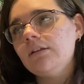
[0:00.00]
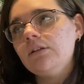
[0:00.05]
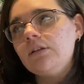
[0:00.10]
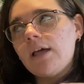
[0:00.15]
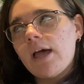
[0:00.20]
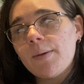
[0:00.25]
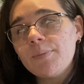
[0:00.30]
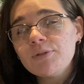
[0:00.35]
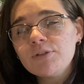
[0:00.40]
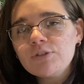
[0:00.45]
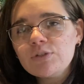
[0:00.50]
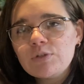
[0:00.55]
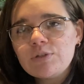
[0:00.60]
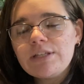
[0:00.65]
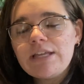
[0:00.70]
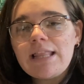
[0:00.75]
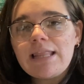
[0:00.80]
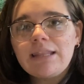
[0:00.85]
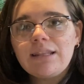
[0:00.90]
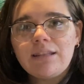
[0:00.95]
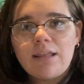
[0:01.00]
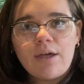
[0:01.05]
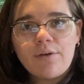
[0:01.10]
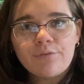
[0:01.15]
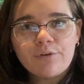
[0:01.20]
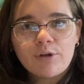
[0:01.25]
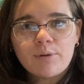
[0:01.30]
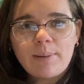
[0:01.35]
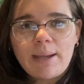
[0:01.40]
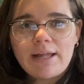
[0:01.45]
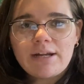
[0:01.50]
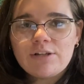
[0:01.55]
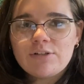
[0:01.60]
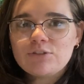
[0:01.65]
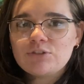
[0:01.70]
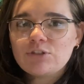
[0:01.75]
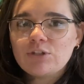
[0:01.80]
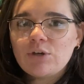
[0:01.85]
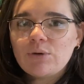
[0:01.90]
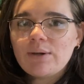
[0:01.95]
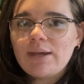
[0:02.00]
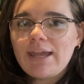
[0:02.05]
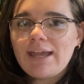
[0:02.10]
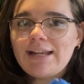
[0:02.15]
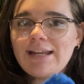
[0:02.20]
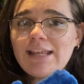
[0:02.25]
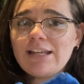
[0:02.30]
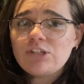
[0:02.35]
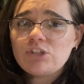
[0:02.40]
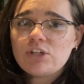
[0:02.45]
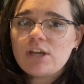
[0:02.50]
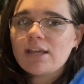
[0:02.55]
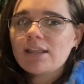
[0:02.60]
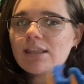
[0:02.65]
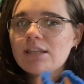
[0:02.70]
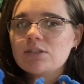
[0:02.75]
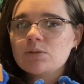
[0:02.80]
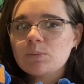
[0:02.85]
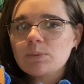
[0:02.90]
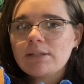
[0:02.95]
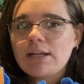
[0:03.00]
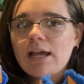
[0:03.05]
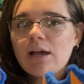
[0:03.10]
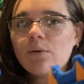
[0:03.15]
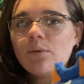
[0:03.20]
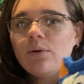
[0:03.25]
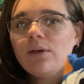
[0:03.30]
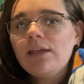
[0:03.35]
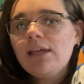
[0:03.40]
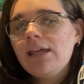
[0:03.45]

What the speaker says: absolutely love her pattern, so go ahead and check this one out.